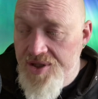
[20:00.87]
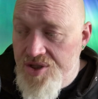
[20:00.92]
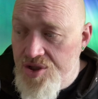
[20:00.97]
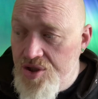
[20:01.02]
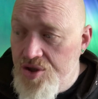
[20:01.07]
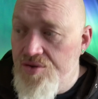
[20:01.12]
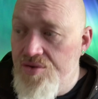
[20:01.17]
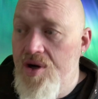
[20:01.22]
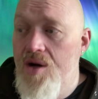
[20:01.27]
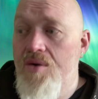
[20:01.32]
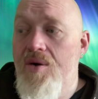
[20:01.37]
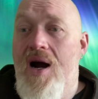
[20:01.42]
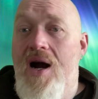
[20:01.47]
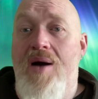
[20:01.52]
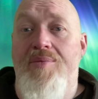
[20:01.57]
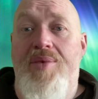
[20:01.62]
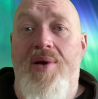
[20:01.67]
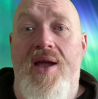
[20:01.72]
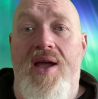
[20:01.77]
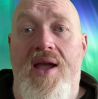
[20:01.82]
to grow
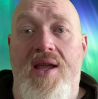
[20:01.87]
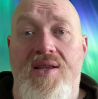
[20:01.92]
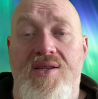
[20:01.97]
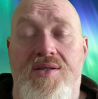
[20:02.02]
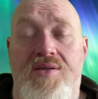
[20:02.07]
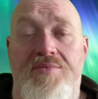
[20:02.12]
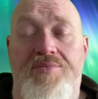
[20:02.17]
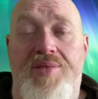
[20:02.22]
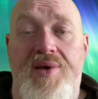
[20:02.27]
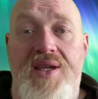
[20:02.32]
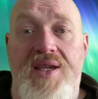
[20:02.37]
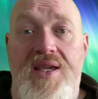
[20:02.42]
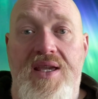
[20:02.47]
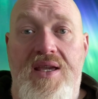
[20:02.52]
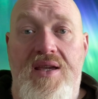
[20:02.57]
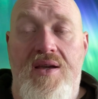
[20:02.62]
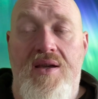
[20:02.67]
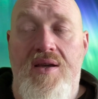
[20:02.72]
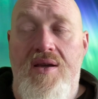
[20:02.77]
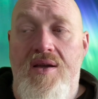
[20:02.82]
up and to be
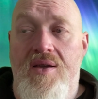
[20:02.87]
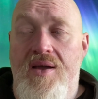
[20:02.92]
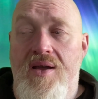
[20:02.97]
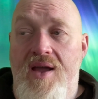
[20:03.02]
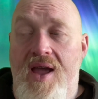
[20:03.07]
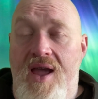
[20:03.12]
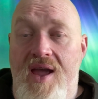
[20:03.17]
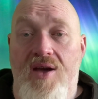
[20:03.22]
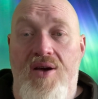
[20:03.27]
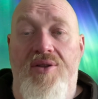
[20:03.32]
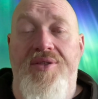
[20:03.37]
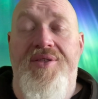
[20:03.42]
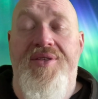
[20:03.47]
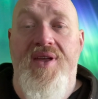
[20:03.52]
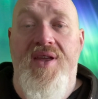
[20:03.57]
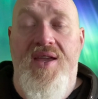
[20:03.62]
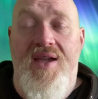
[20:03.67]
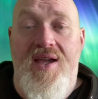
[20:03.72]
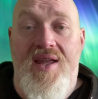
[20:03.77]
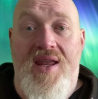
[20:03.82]

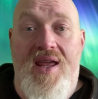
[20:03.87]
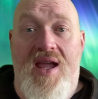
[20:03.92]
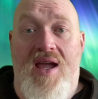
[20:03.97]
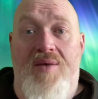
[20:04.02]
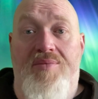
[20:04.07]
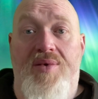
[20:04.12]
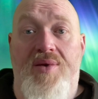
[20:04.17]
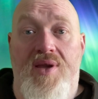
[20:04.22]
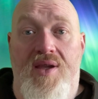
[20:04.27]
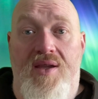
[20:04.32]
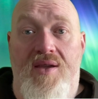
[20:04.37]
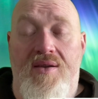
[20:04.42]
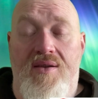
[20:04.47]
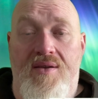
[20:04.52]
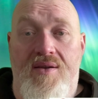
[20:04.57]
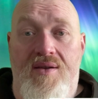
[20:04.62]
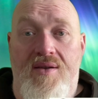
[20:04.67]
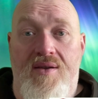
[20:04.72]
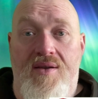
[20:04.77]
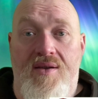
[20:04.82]
healthy and happy.
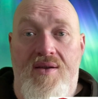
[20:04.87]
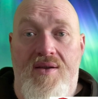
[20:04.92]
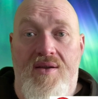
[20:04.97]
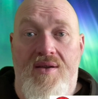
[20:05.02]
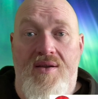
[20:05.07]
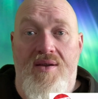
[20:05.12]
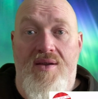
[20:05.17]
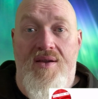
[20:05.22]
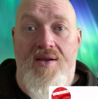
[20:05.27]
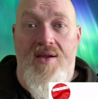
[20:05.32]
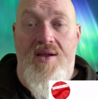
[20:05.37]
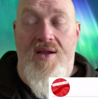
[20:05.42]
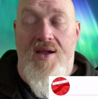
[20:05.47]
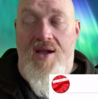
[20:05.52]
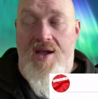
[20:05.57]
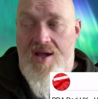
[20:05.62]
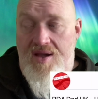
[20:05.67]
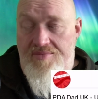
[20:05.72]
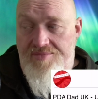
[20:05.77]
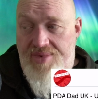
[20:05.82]

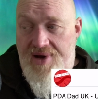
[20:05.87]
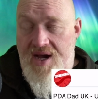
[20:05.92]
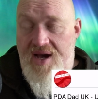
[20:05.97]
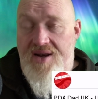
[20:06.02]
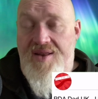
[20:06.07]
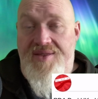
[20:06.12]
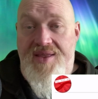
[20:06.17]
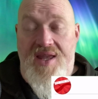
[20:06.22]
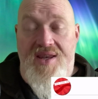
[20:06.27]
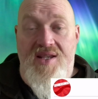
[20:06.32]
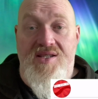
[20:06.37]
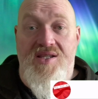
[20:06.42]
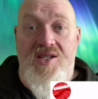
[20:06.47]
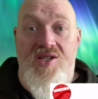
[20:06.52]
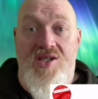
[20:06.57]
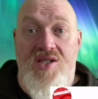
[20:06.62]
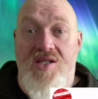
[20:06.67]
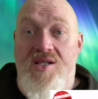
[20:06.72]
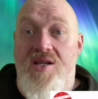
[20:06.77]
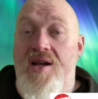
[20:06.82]
And part of that is that
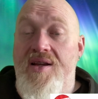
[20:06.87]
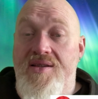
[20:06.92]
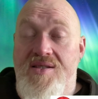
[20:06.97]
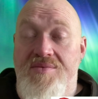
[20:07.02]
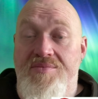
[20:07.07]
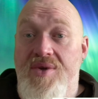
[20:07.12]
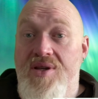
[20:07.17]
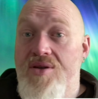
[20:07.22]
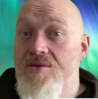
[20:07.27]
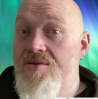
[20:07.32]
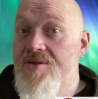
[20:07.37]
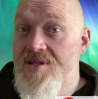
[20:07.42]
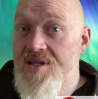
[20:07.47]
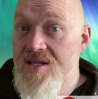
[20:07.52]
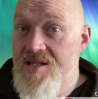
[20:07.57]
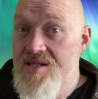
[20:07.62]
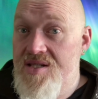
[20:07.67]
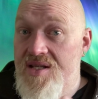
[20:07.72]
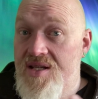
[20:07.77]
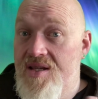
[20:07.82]
she's going to be
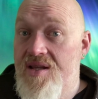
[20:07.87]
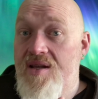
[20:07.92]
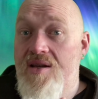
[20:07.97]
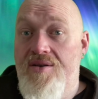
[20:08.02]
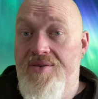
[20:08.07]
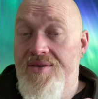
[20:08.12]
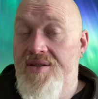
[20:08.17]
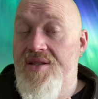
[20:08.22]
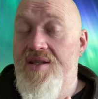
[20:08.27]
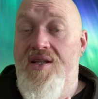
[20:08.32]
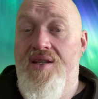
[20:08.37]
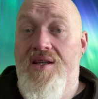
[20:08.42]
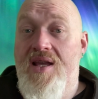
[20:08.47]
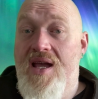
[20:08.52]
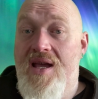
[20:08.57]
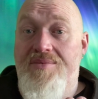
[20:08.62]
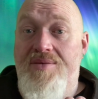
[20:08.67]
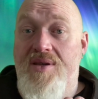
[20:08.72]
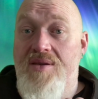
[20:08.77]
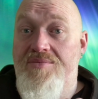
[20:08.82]
autistic, healthy, and
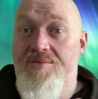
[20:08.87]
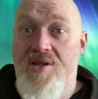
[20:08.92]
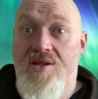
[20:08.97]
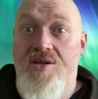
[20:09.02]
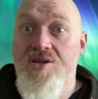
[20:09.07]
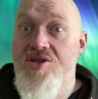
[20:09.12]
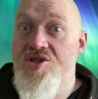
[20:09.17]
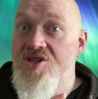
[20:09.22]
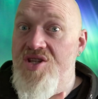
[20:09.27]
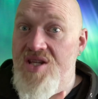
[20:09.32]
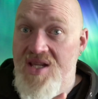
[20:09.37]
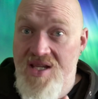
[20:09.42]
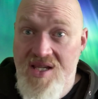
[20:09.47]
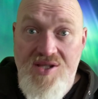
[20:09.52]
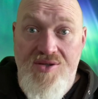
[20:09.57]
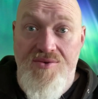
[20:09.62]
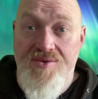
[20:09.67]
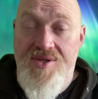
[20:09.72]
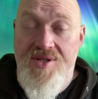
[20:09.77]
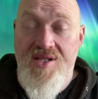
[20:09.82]
happy because she
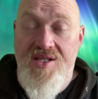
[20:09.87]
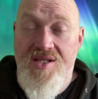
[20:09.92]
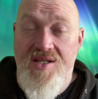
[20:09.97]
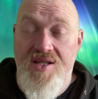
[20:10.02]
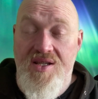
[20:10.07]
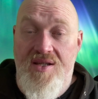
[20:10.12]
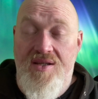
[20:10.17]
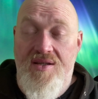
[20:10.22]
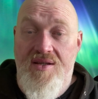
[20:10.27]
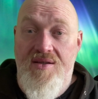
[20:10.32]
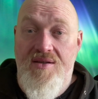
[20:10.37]
is autistic.